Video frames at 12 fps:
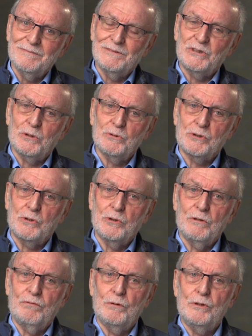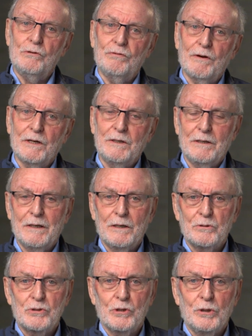It's always good if we define
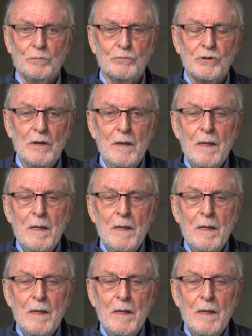our terms.